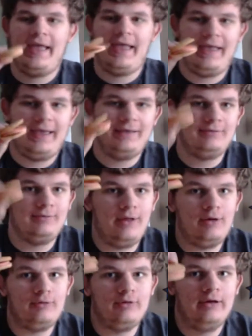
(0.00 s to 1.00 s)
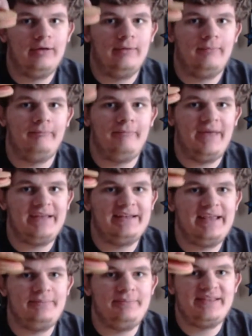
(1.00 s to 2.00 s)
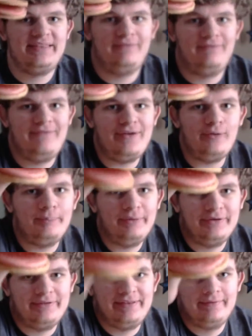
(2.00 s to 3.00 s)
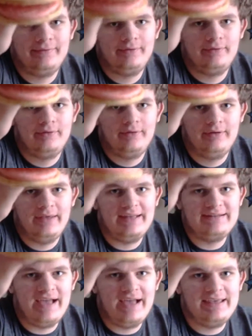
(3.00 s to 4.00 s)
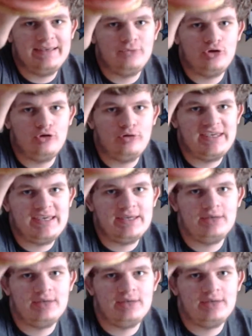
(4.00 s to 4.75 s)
Hello, my name is Filbert and I am Cookie.